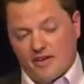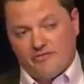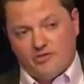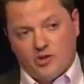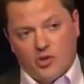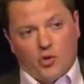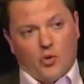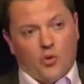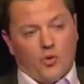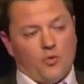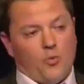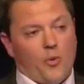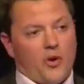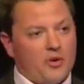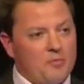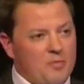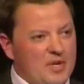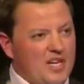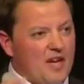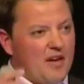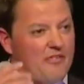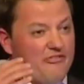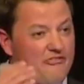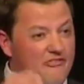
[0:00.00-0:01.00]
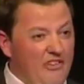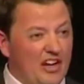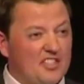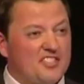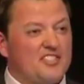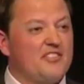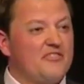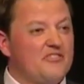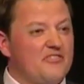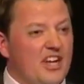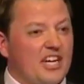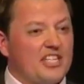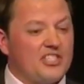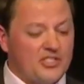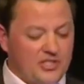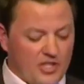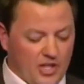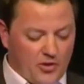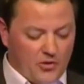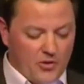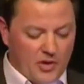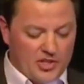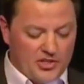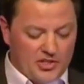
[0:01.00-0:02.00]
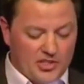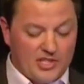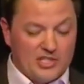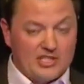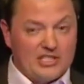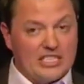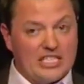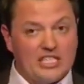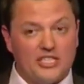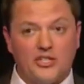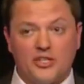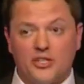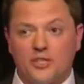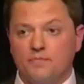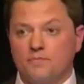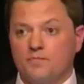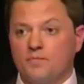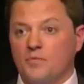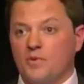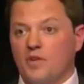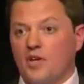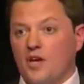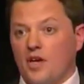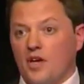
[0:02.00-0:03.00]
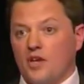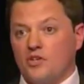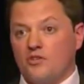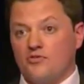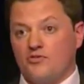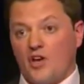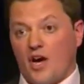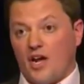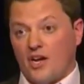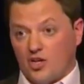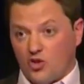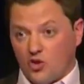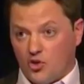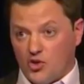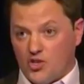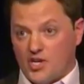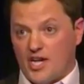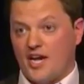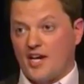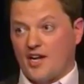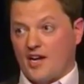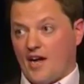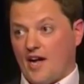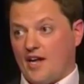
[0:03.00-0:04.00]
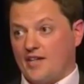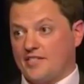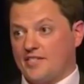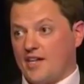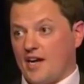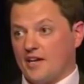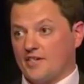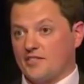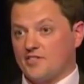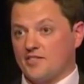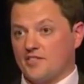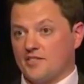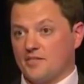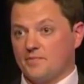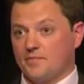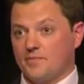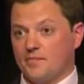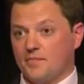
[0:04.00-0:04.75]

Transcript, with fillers: If you want to be effective next generation leader, you've got to create context.